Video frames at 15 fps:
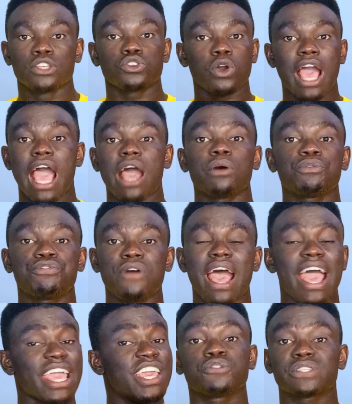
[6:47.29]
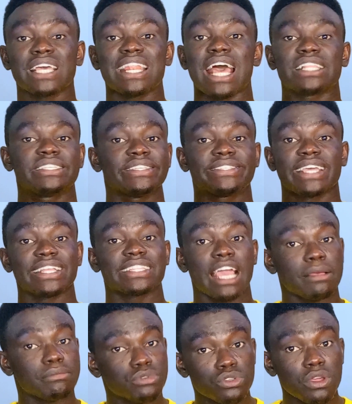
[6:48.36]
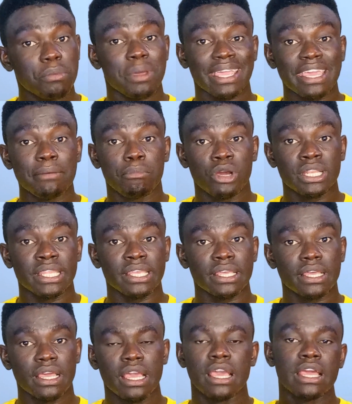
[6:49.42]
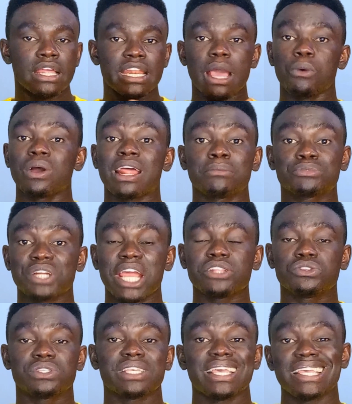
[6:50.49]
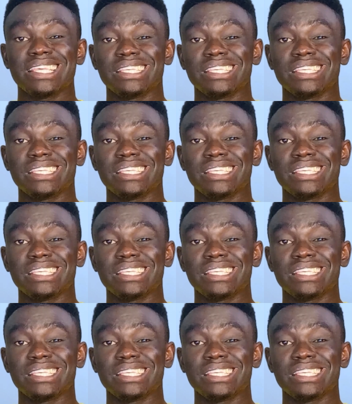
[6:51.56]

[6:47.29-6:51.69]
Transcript: So how far? If you said that in ten times, you're making money. Now what I'm trying to say